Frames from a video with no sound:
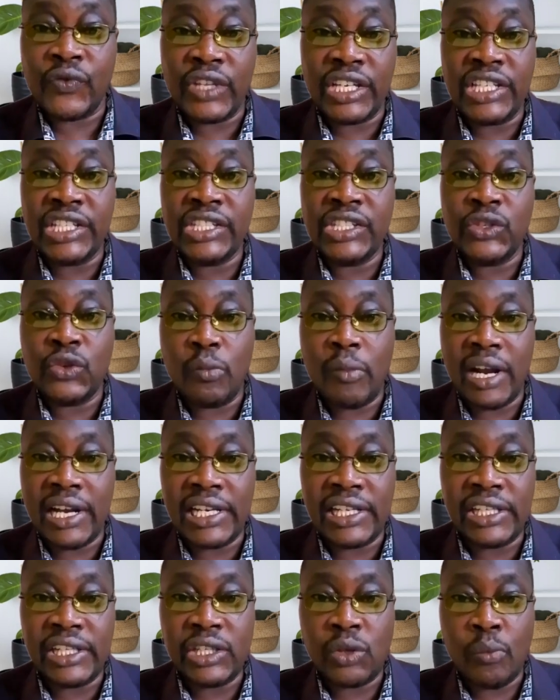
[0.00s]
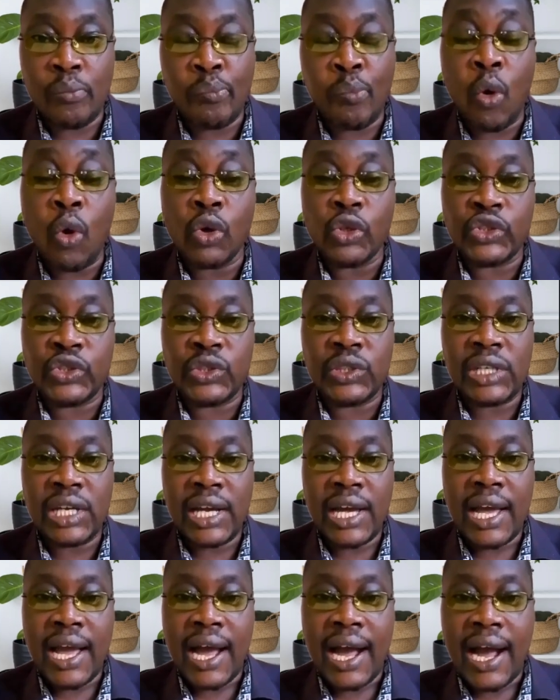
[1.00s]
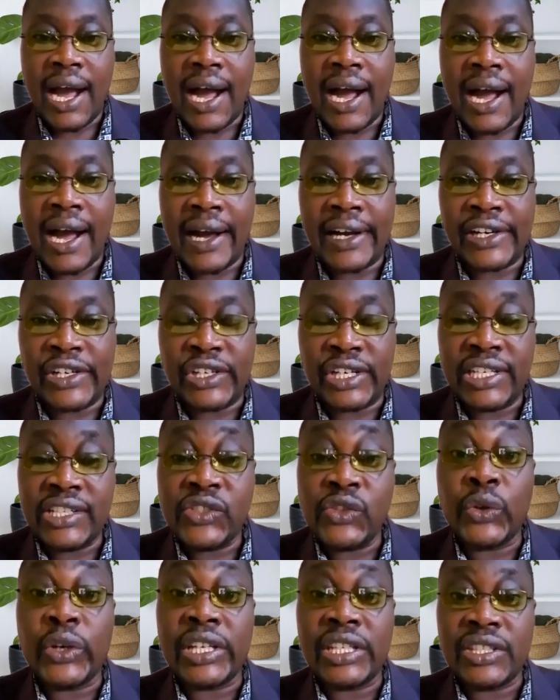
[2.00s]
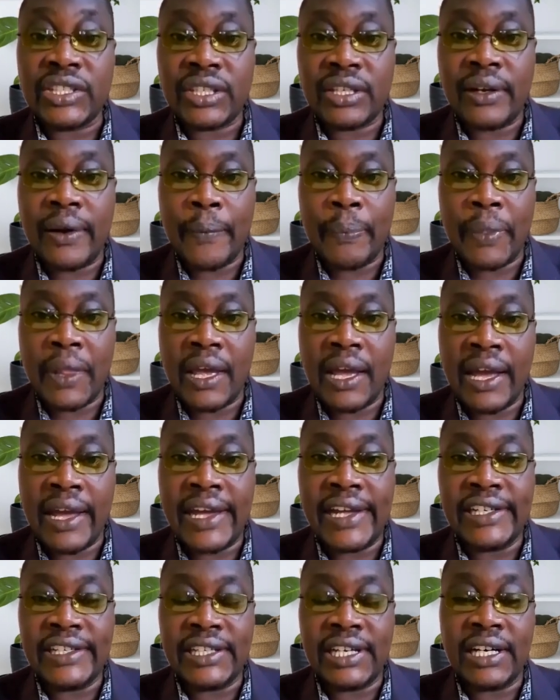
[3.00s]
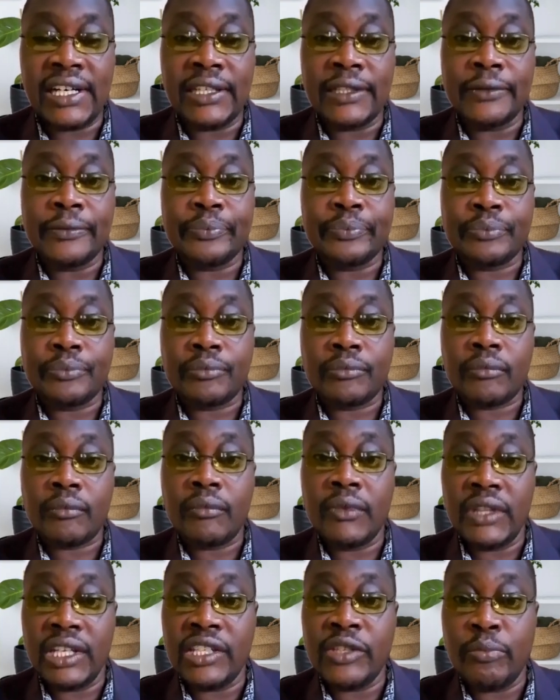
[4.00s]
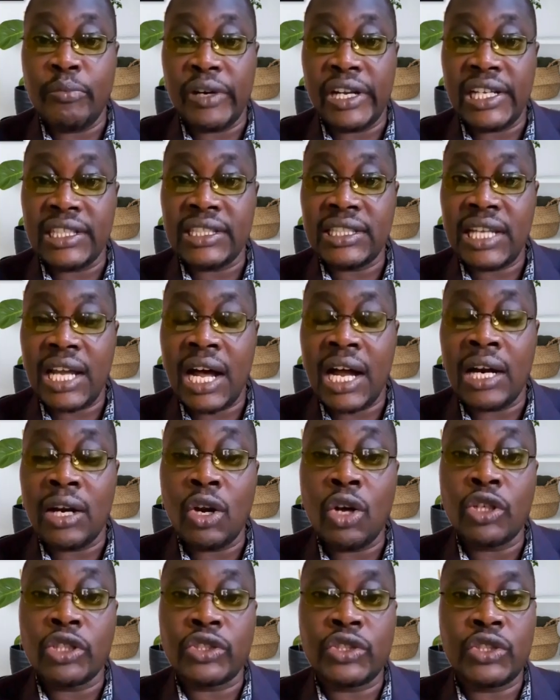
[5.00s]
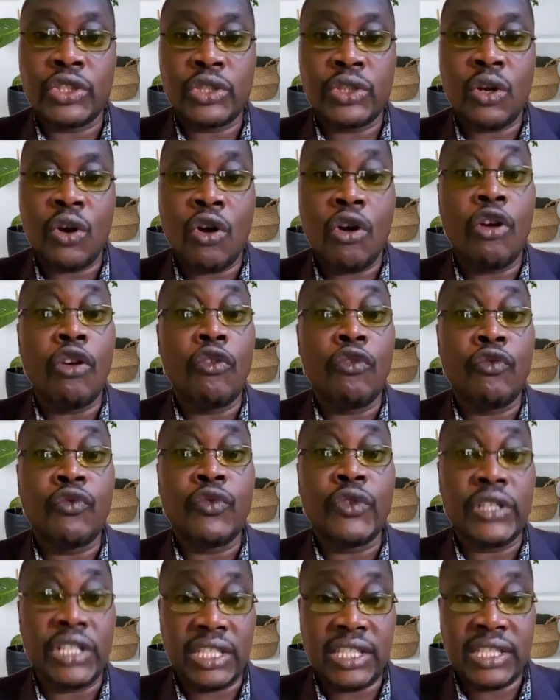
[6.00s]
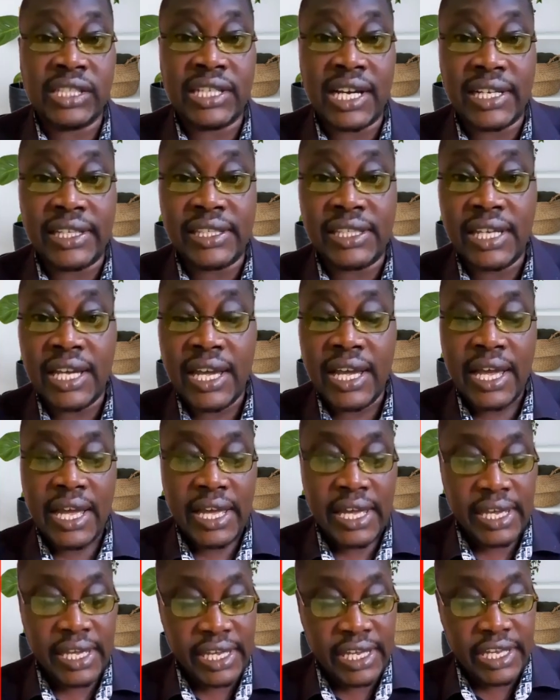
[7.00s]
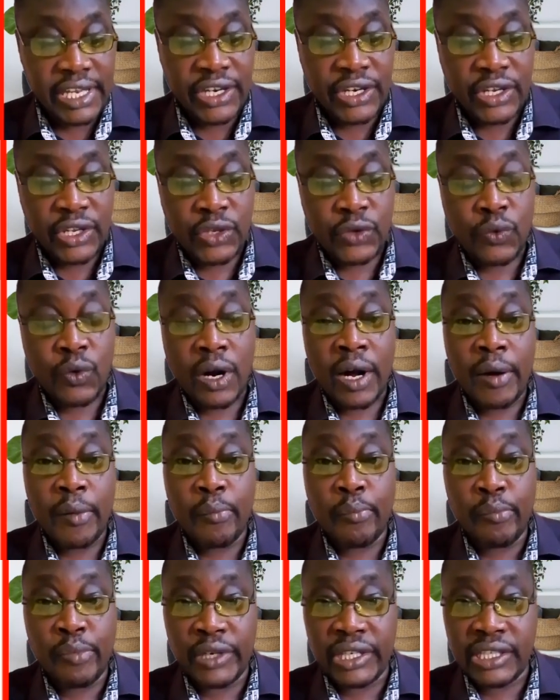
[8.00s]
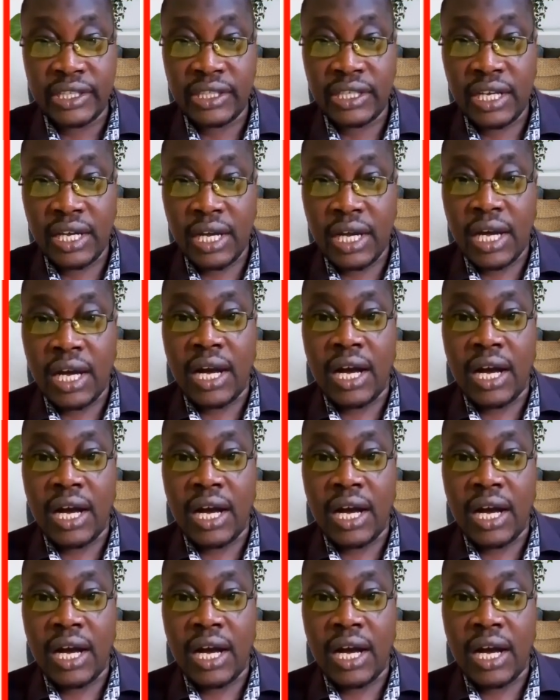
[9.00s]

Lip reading: this normally pose great risk, and this brings a lot of discharge in your breast.